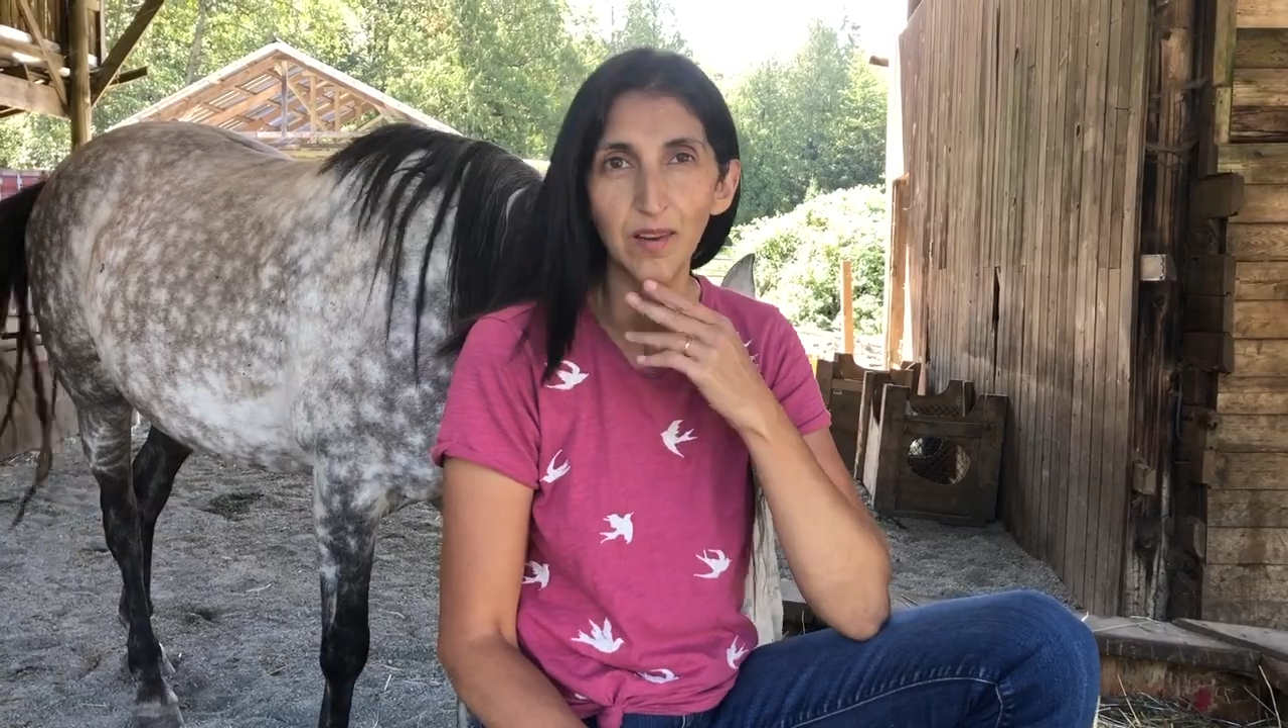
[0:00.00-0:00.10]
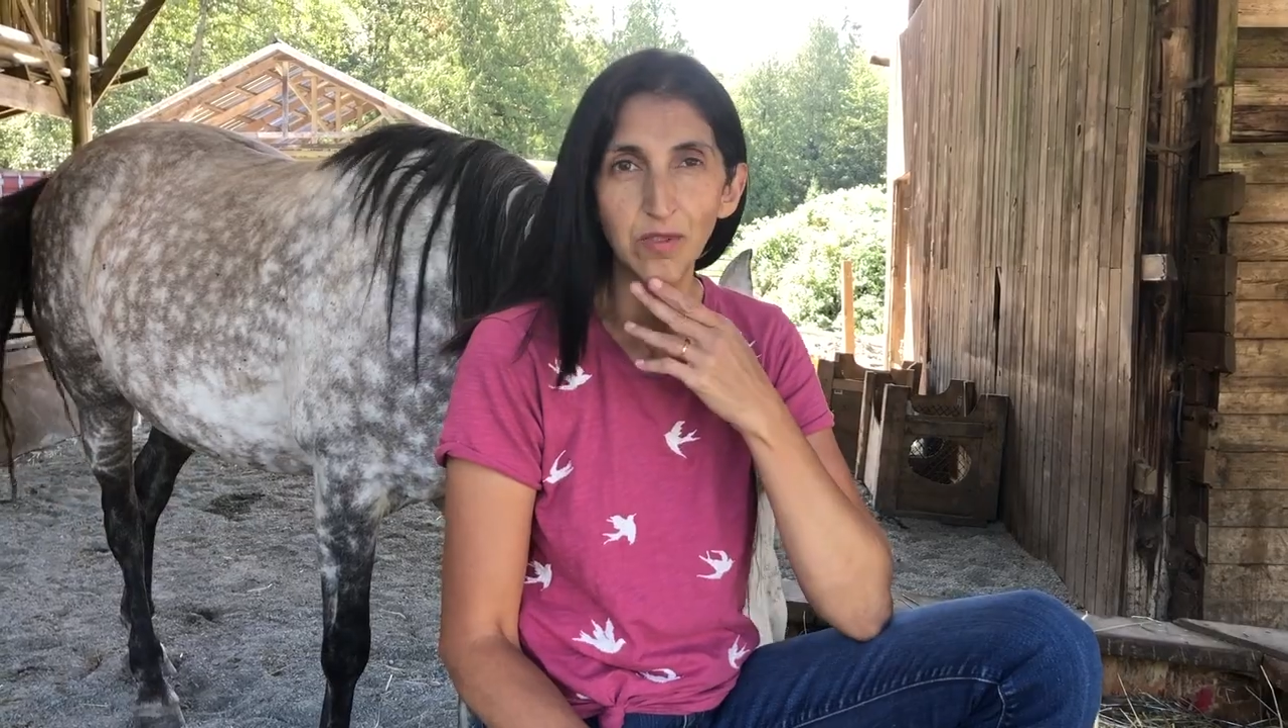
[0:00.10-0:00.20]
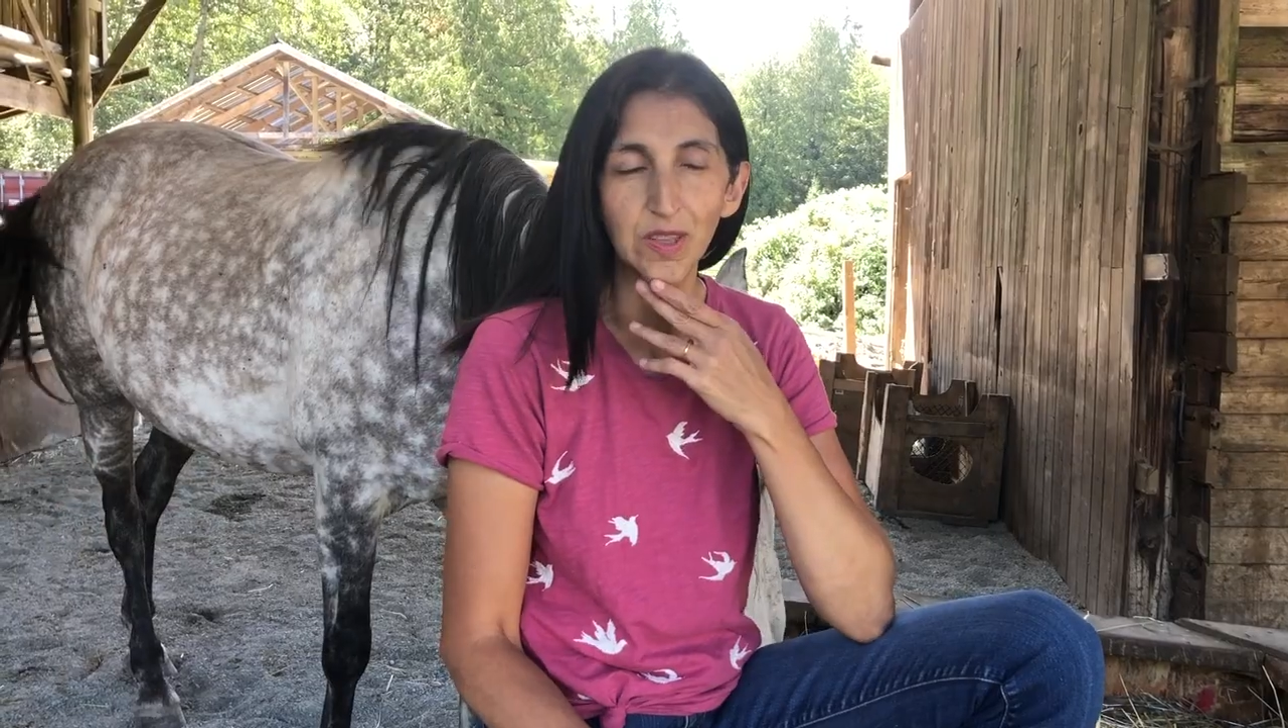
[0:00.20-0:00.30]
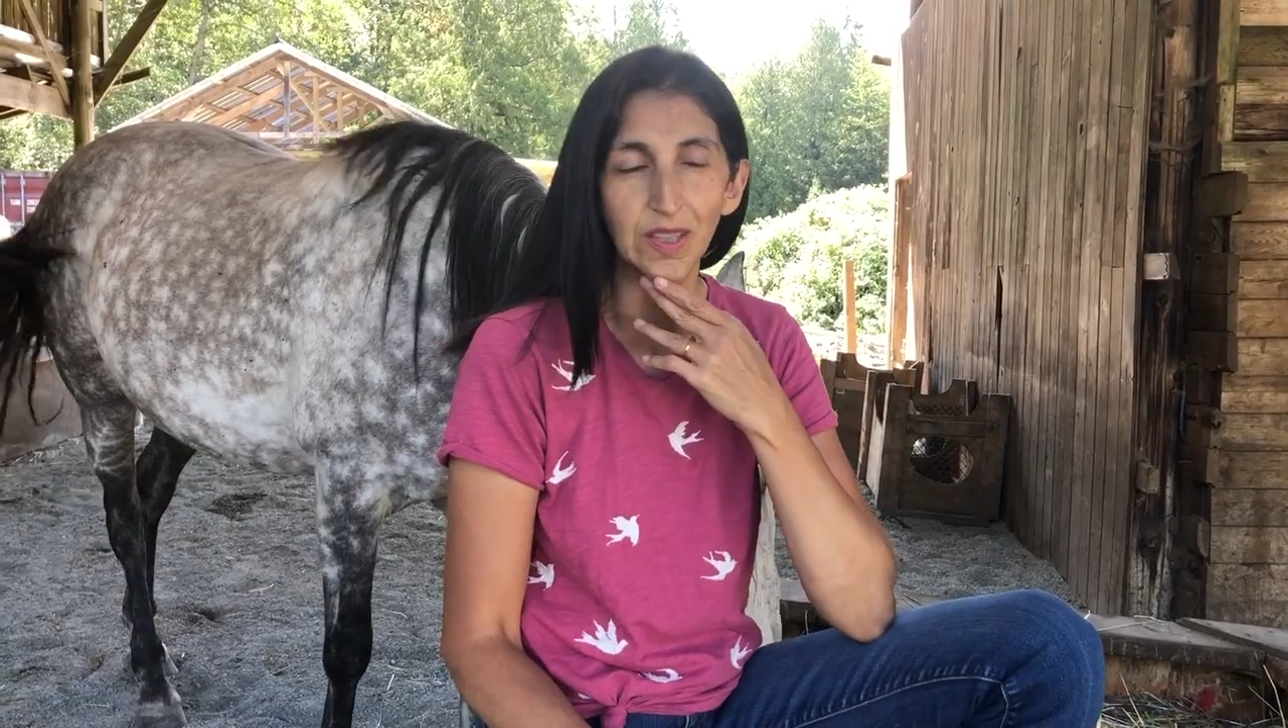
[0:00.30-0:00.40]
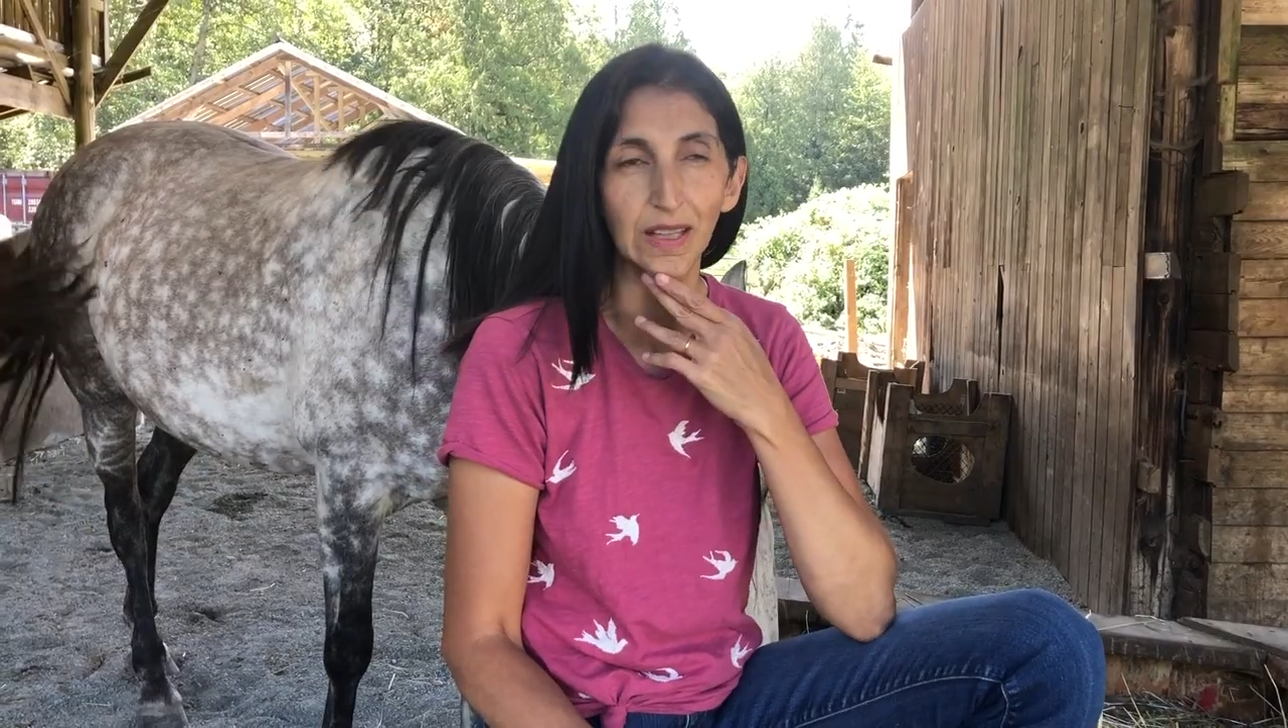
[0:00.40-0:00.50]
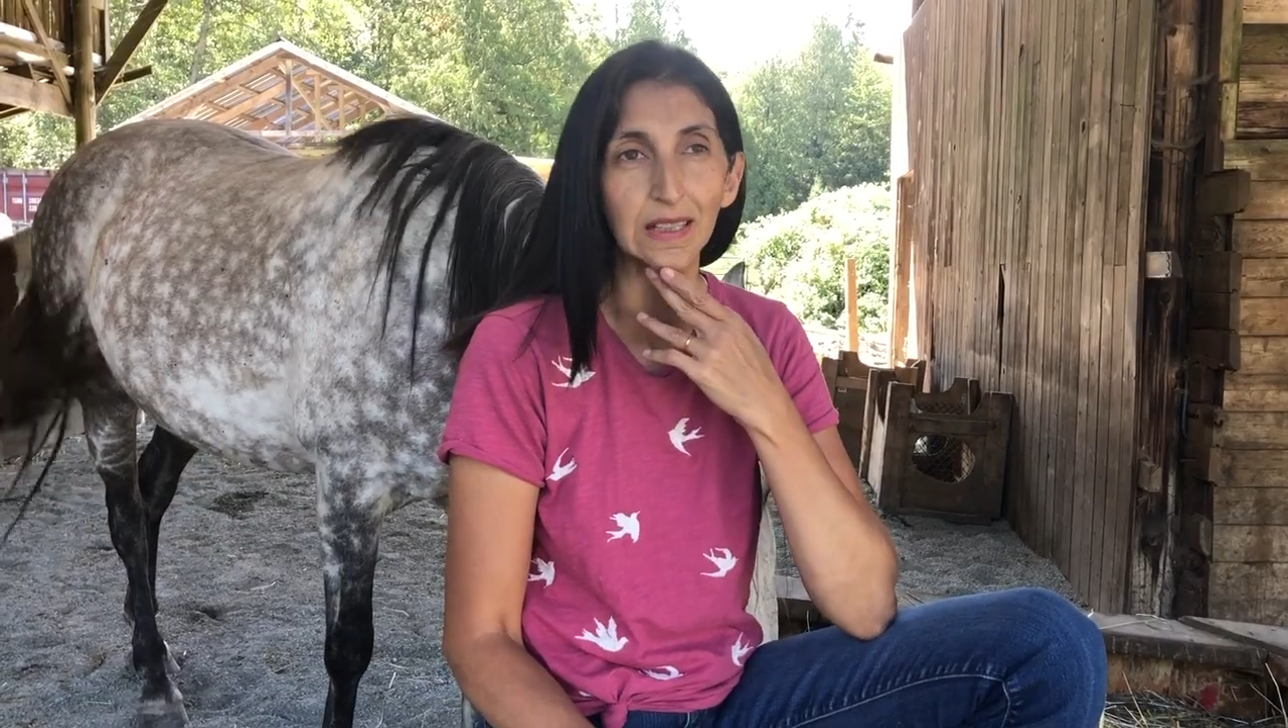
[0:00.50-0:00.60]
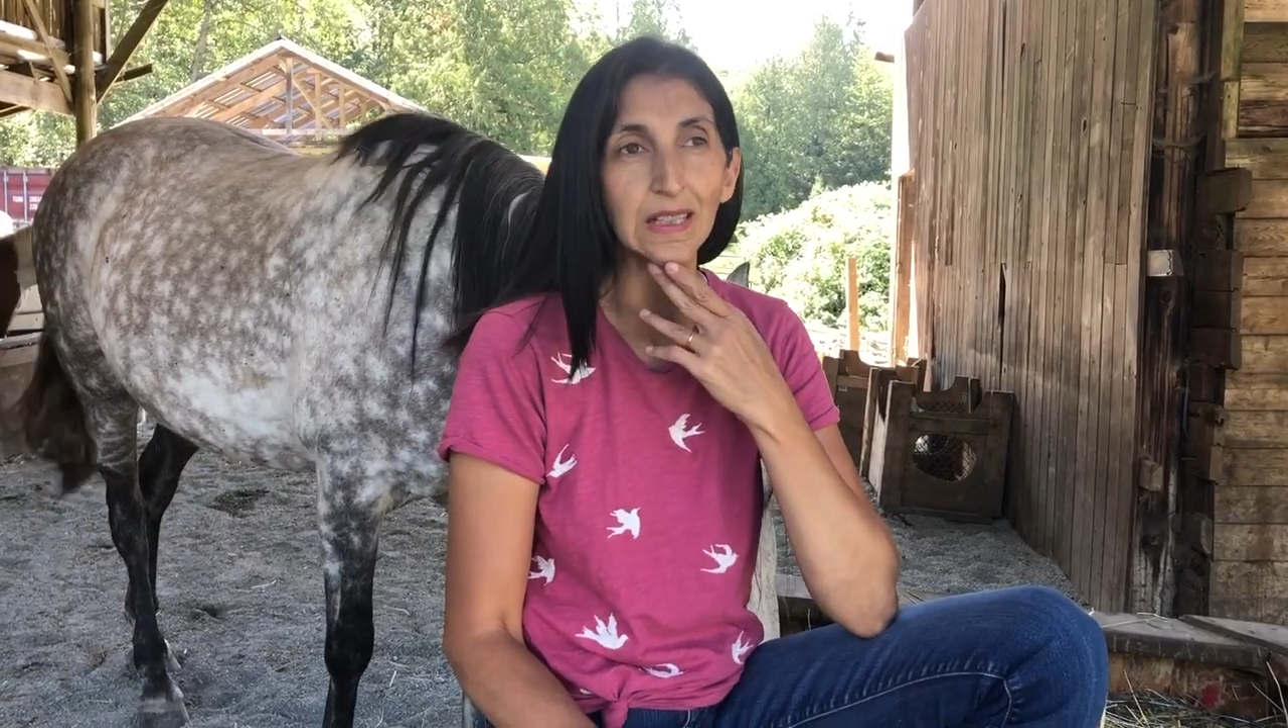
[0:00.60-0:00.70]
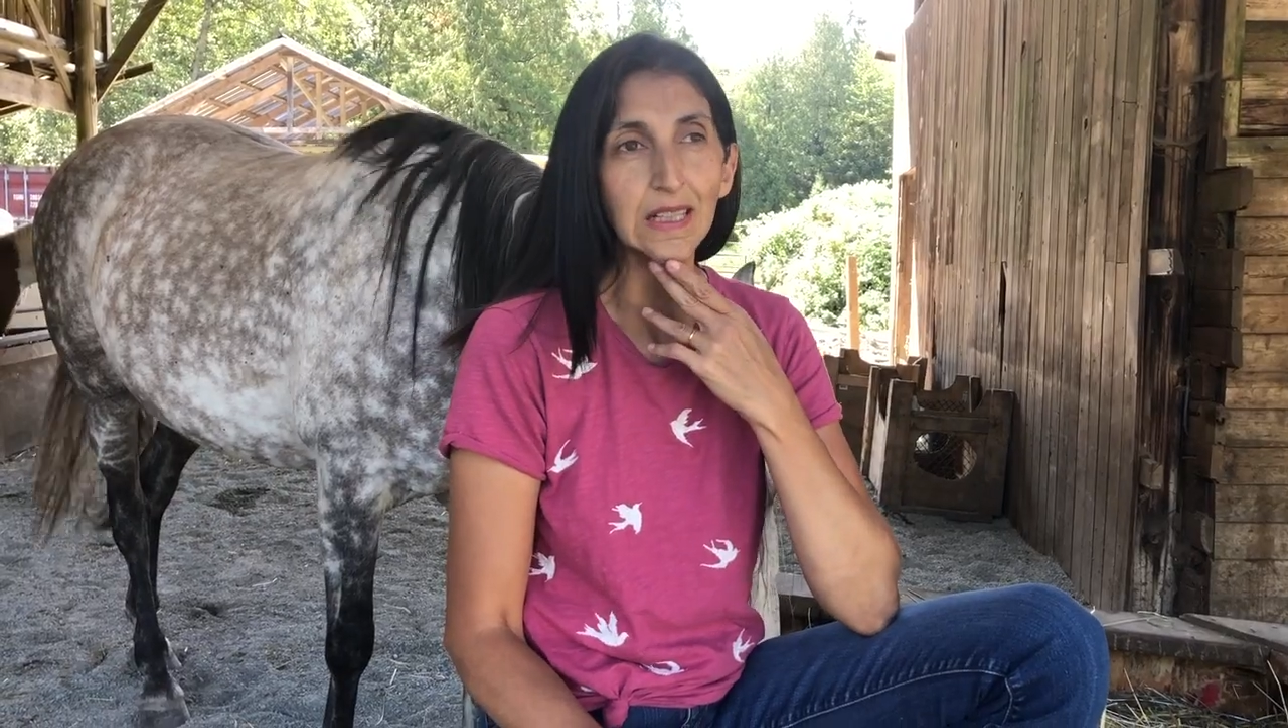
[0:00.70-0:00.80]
everything.